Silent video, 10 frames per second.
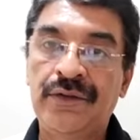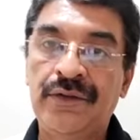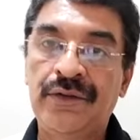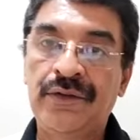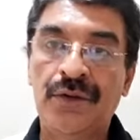
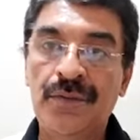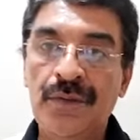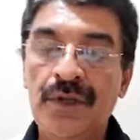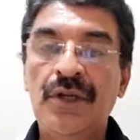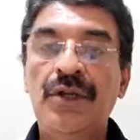textbook.
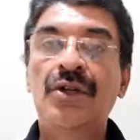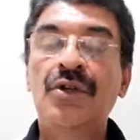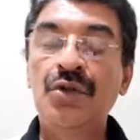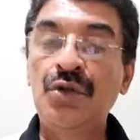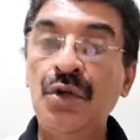
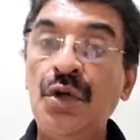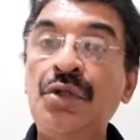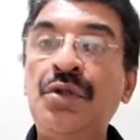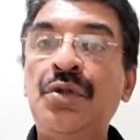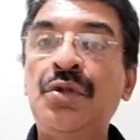
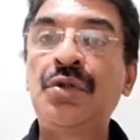go through